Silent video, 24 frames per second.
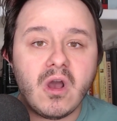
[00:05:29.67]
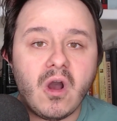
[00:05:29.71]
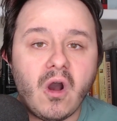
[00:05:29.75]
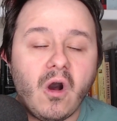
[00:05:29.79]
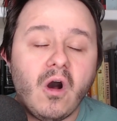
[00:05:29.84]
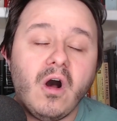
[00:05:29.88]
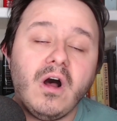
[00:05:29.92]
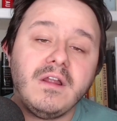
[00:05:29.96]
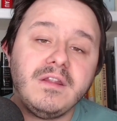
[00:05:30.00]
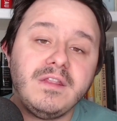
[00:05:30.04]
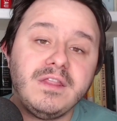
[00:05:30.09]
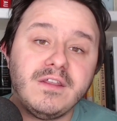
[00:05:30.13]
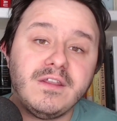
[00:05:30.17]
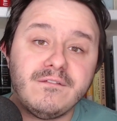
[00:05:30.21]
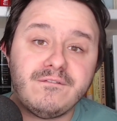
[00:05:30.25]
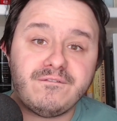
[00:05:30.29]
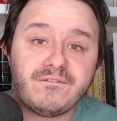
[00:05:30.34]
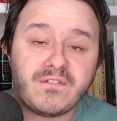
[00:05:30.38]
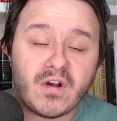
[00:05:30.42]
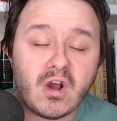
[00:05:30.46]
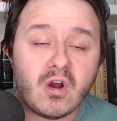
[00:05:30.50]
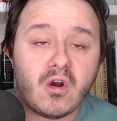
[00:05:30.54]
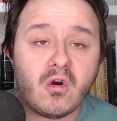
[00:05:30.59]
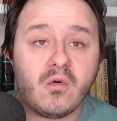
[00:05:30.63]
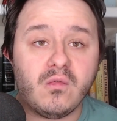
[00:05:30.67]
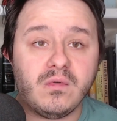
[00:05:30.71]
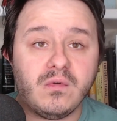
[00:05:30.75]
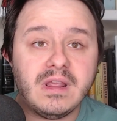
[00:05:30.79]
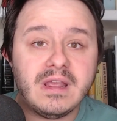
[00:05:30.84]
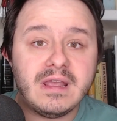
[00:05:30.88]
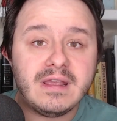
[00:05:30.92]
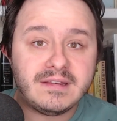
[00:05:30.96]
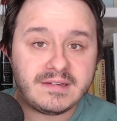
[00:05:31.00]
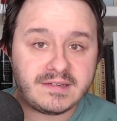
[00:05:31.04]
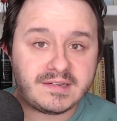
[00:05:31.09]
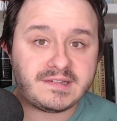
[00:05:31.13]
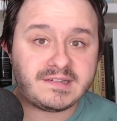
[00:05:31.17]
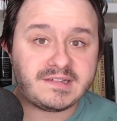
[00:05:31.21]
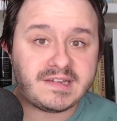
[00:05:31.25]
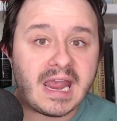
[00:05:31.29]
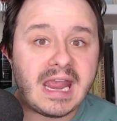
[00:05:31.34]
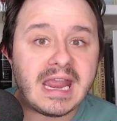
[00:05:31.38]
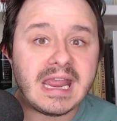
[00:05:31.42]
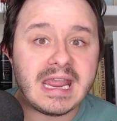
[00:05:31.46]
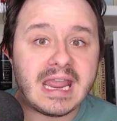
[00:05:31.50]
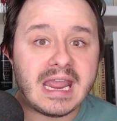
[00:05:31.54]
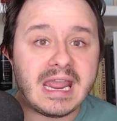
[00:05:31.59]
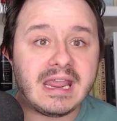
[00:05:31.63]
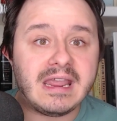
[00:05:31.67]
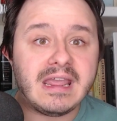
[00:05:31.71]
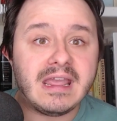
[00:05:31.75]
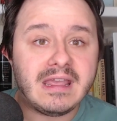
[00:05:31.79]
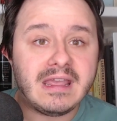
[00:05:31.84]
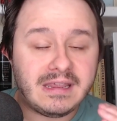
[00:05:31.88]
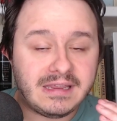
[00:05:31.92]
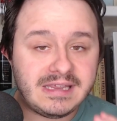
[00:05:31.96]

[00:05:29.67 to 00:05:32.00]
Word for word: on the phone saying,